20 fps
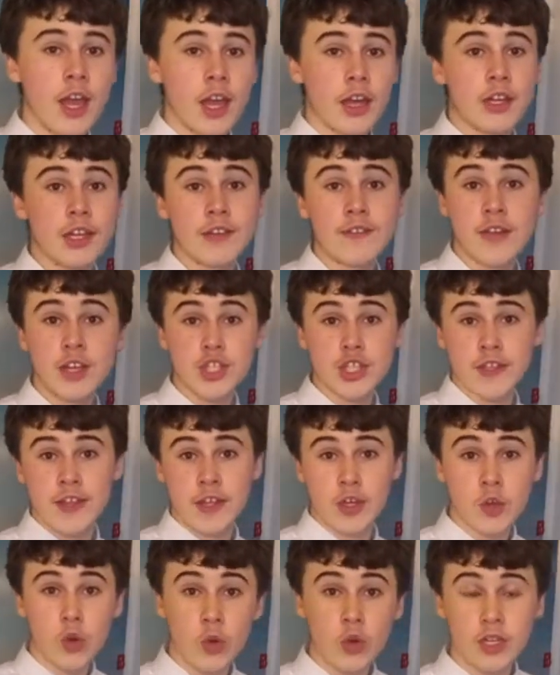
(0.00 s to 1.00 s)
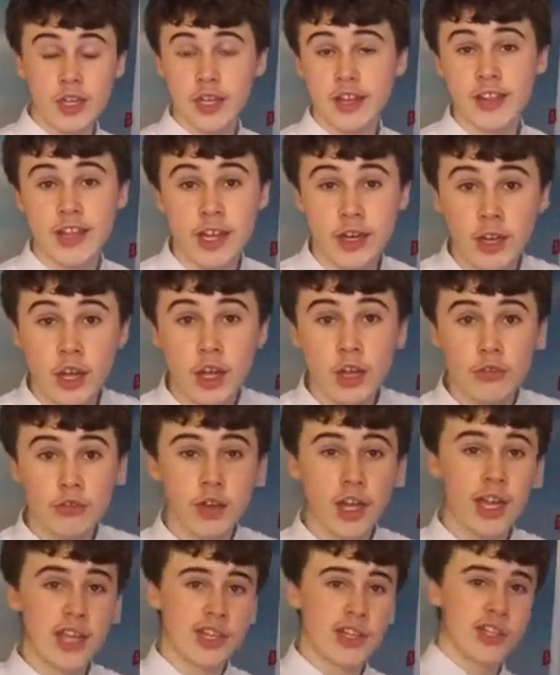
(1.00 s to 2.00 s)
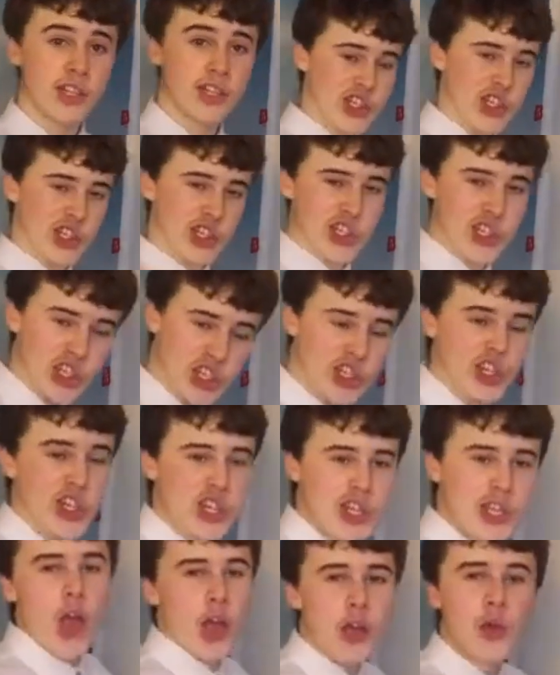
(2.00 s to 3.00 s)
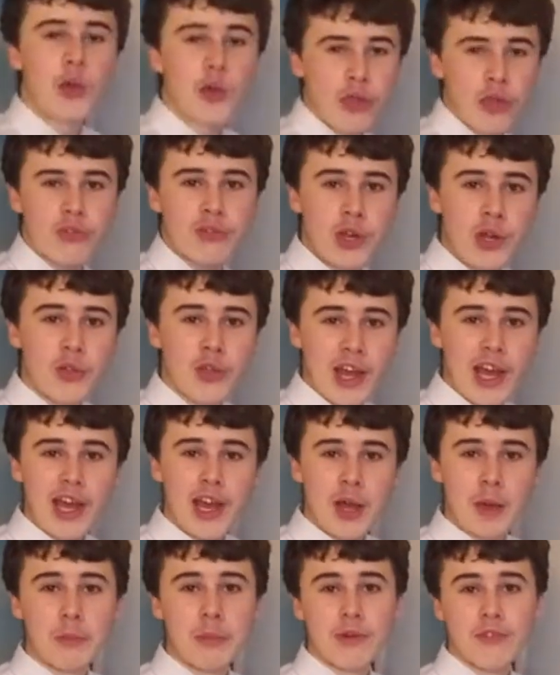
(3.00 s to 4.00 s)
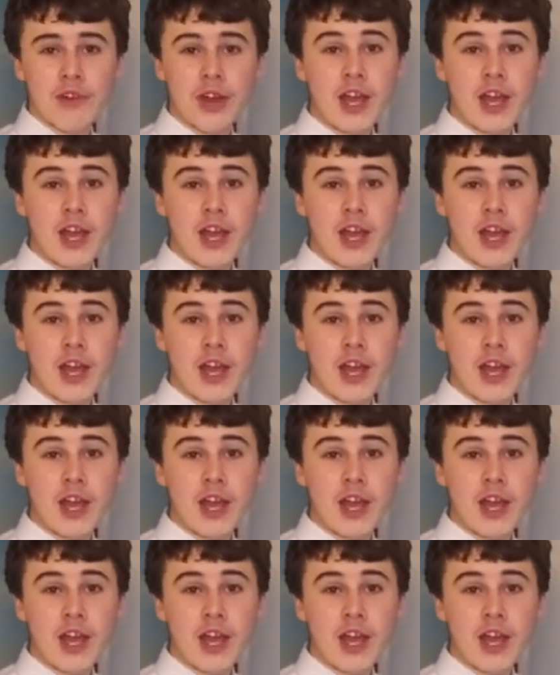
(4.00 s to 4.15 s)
until eventually they caught it and said, right, who threw that lump of